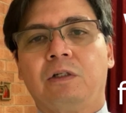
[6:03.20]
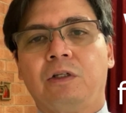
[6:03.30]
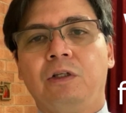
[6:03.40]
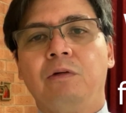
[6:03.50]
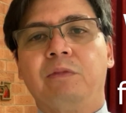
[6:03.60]

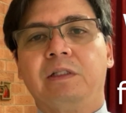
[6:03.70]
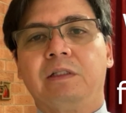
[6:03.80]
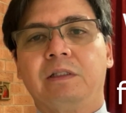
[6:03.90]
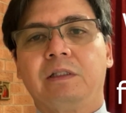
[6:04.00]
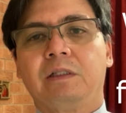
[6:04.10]
human,
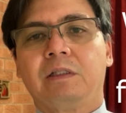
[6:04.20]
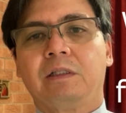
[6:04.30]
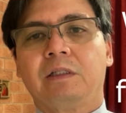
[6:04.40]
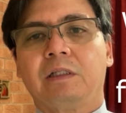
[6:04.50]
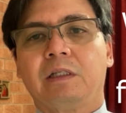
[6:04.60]

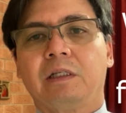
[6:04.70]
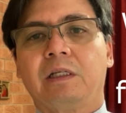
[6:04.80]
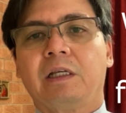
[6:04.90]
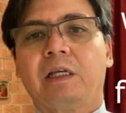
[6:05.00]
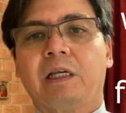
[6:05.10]

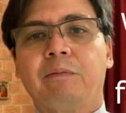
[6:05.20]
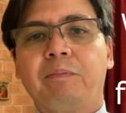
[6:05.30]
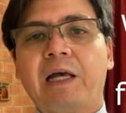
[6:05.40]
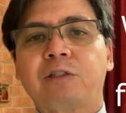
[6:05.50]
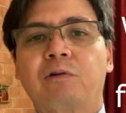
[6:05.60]
and
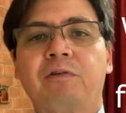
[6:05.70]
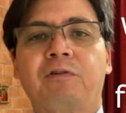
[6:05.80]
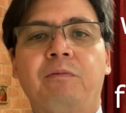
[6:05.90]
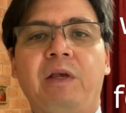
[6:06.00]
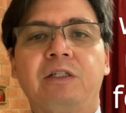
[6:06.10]
pastoral
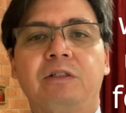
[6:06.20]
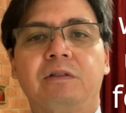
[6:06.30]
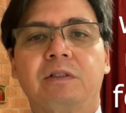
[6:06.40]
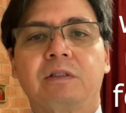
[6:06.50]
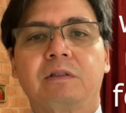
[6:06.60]

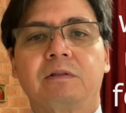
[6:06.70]
formations?